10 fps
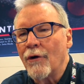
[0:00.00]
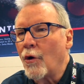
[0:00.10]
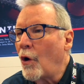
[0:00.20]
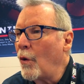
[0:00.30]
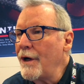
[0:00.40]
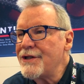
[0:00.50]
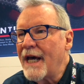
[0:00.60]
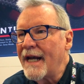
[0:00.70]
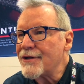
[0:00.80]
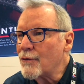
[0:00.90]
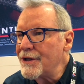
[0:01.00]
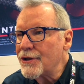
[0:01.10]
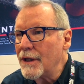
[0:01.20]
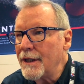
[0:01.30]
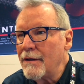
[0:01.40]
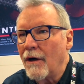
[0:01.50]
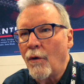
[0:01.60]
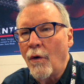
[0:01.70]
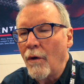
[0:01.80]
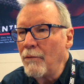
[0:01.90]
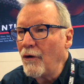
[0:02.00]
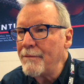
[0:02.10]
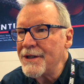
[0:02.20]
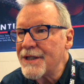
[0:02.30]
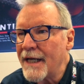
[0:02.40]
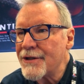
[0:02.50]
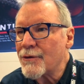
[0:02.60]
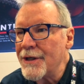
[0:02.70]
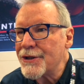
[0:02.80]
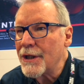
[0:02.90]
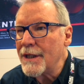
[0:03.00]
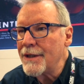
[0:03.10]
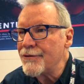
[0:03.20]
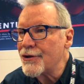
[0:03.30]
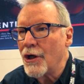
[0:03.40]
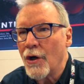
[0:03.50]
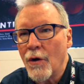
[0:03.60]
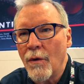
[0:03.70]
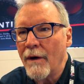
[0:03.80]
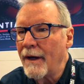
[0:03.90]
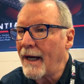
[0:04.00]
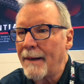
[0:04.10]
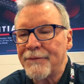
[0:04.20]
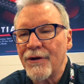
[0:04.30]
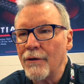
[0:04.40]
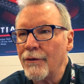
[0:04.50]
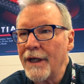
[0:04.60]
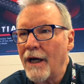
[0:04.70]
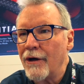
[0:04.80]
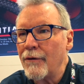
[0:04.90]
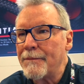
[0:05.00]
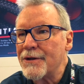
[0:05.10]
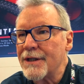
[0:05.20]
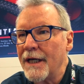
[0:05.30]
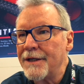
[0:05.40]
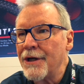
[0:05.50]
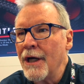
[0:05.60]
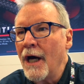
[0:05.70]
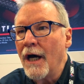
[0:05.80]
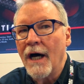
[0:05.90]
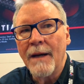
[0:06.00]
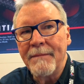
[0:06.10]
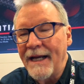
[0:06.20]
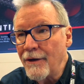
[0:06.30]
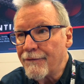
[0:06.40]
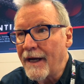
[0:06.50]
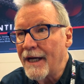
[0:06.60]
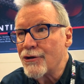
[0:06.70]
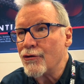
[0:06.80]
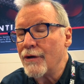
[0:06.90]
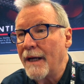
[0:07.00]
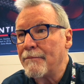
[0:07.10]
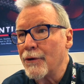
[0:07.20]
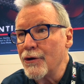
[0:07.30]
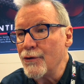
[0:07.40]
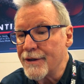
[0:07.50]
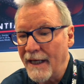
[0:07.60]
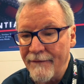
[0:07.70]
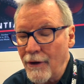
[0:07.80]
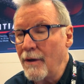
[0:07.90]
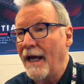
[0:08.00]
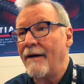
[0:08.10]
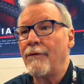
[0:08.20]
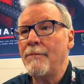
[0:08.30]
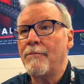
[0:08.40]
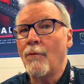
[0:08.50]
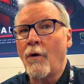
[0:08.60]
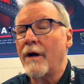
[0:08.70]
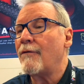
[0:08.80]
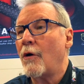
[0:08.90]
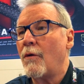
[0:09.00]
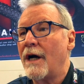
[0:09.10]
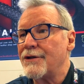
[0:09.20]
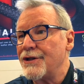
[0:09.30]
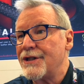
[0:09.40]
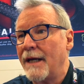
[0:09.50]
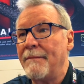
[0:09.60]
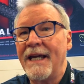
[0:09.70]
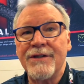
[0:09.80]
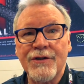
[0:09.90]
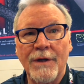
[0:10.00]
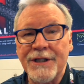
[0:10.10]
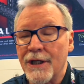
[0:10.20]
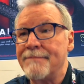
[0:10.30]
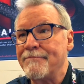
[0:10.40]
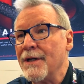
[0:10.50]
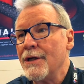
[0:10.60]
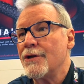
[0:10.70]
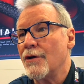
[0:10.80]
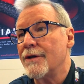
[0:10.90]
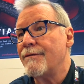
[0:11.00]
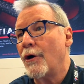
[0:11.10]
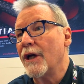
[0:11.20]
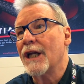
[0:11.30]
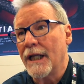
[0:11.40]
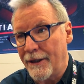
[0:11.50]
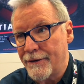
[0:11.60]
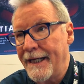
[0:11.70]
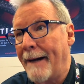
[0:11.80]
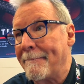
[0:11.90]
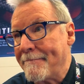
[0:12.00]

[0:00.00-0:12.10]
Never. Always out of Switzerland. All movements out of Switzerland. So absolutely 100% manufactured and produced. And every one of our watches say made in Switzerland. So it's very clear. Yeah.